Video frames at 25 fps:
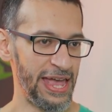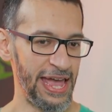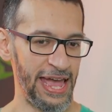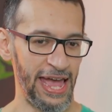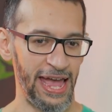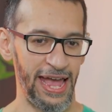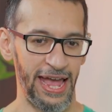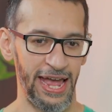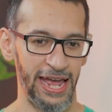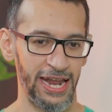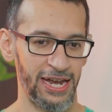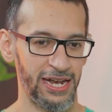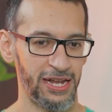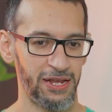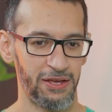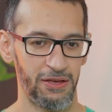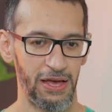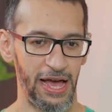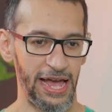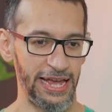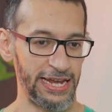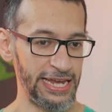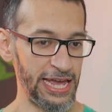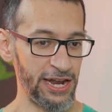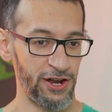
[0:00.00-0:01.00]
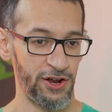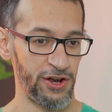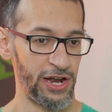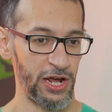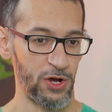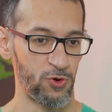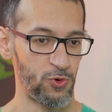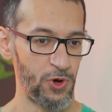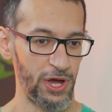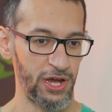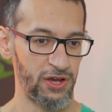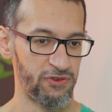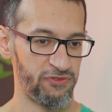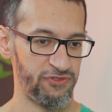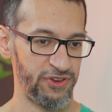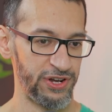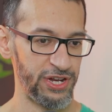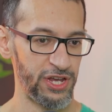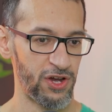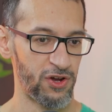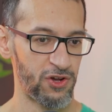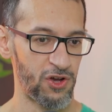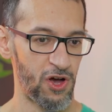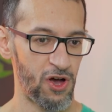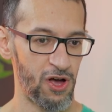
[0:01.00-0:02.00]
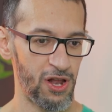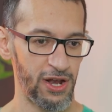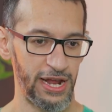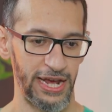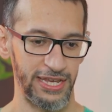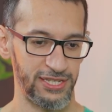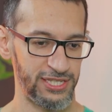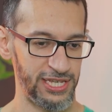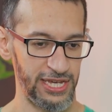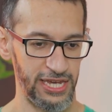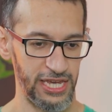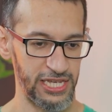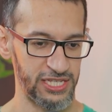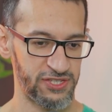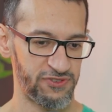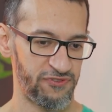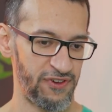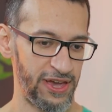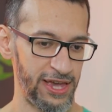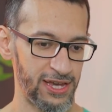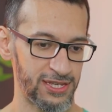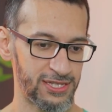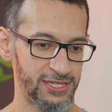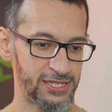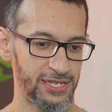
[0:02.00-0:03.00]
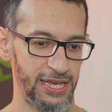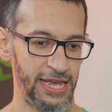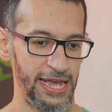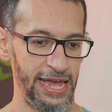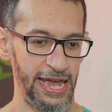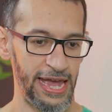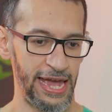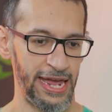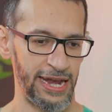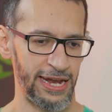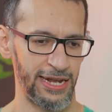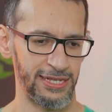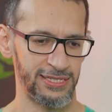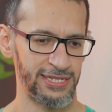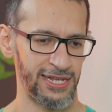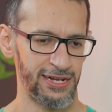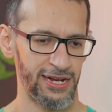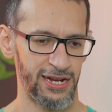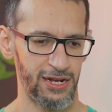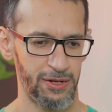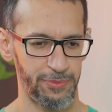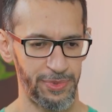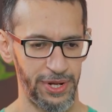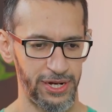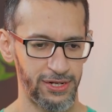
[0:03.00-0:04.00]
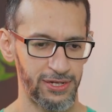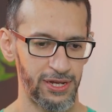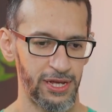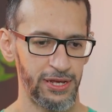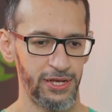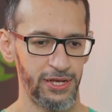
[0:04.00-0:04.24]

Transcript: And I get on a quick video call, I see his face, and it's a little bit,